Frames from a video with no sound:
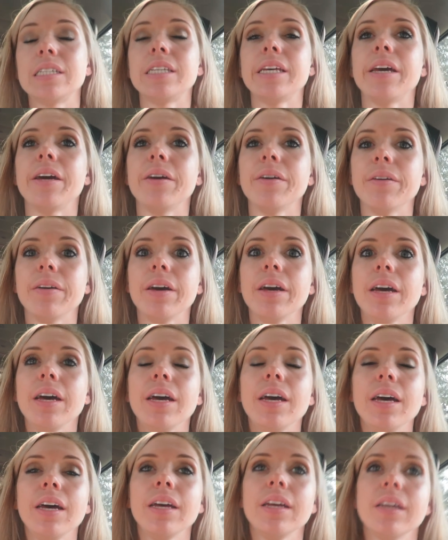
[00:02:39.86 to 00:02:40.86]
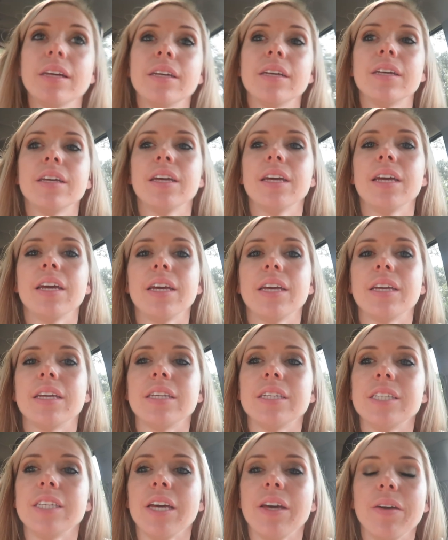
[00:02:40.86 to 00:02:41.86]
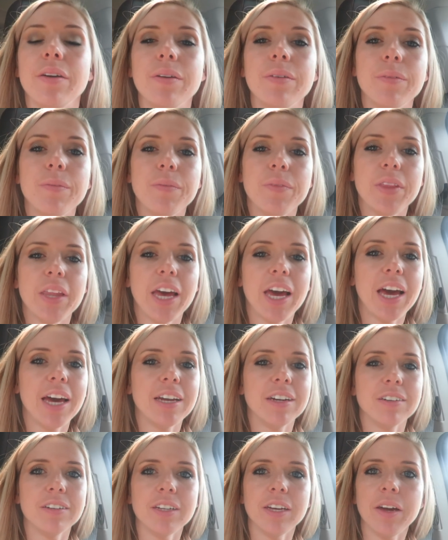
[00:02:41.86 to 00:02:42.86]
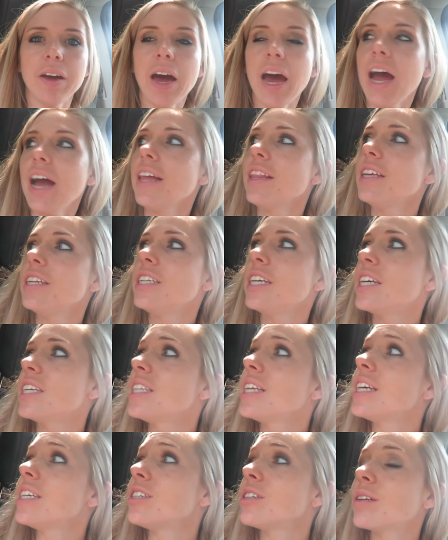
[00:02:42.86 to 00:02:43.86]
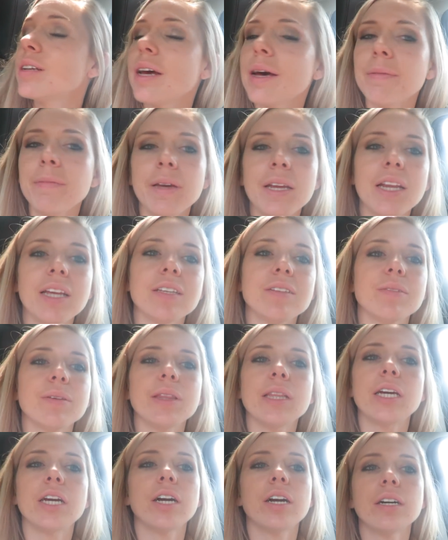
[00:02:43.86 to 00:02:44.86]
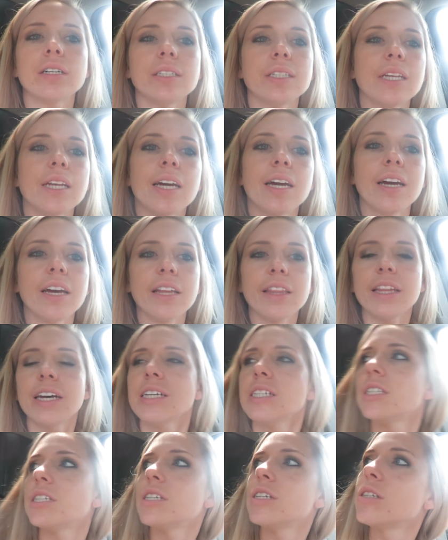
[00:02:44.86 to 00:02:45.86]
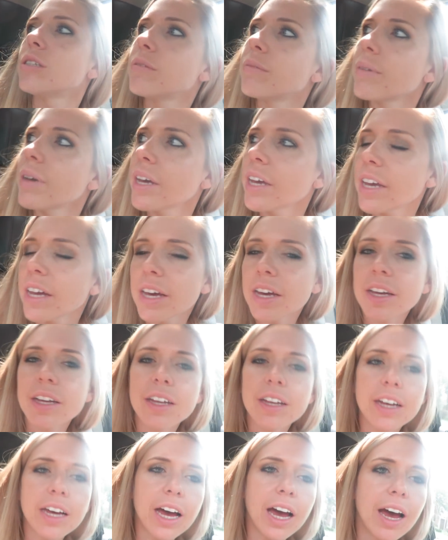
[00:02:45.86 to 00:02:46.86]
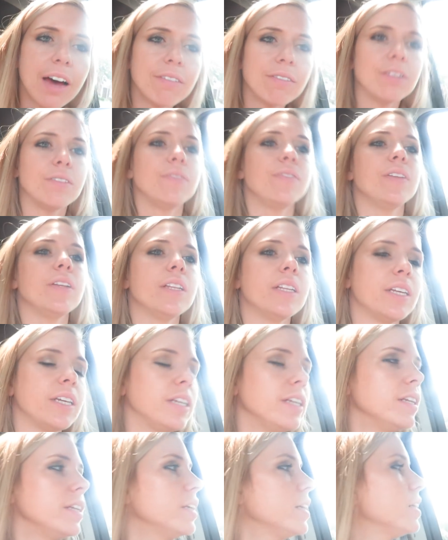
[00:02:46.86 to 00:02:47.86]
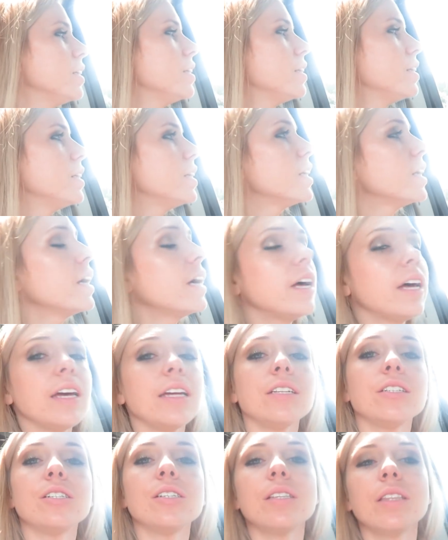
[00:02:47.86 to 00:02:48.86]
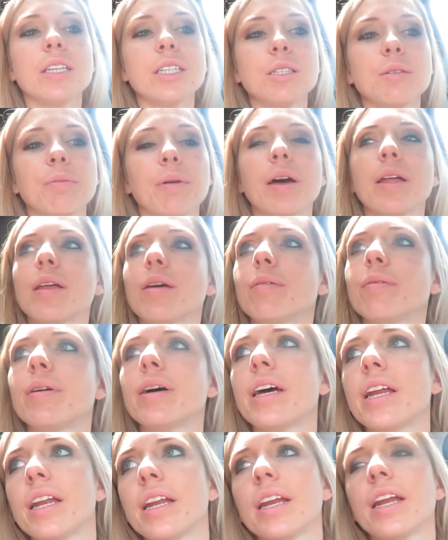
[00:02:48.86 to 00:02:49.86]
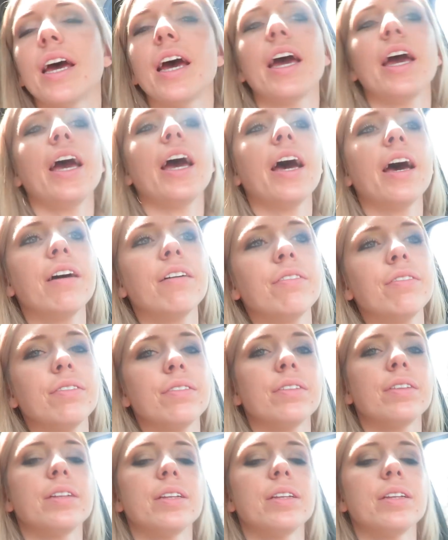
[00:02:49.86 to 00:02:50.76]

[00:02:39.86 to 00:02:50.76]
So, huh. So, I don't know. I had the gestational diabetes with the girls and I, that's just what I have a feeling hunch. That's probably what I have.